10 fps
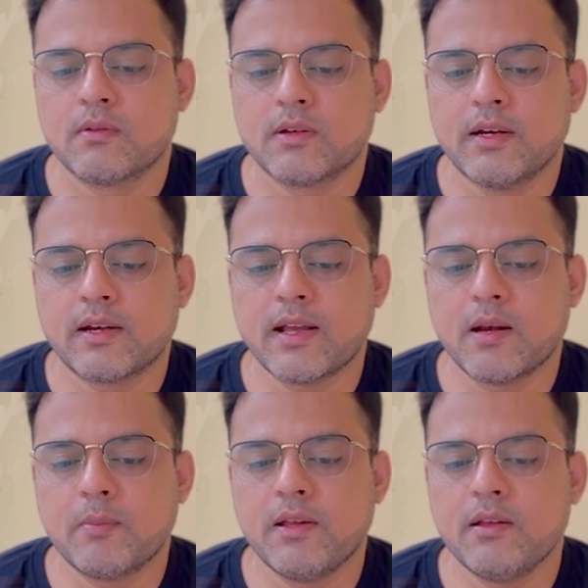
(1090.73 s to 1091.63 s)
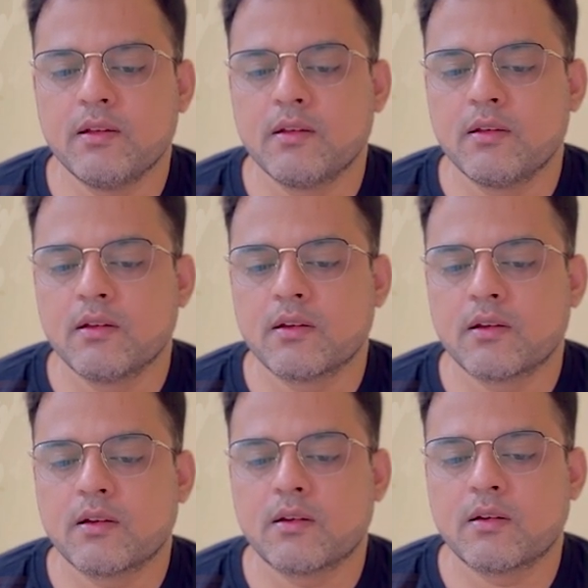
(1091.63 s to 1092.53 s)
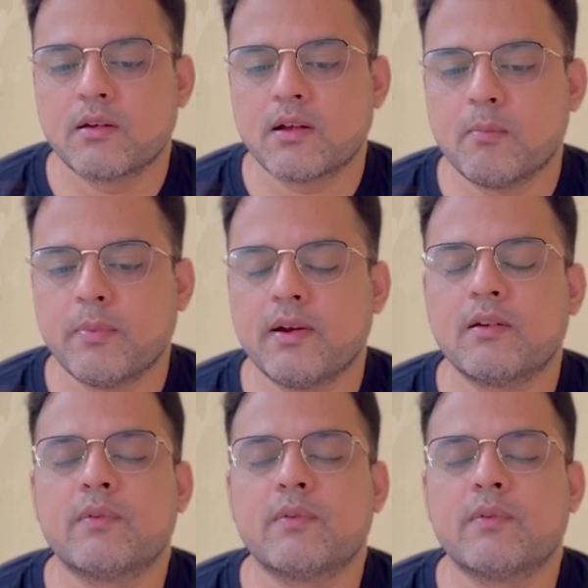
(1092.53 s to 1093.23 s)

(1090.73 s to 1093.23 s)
It can be compared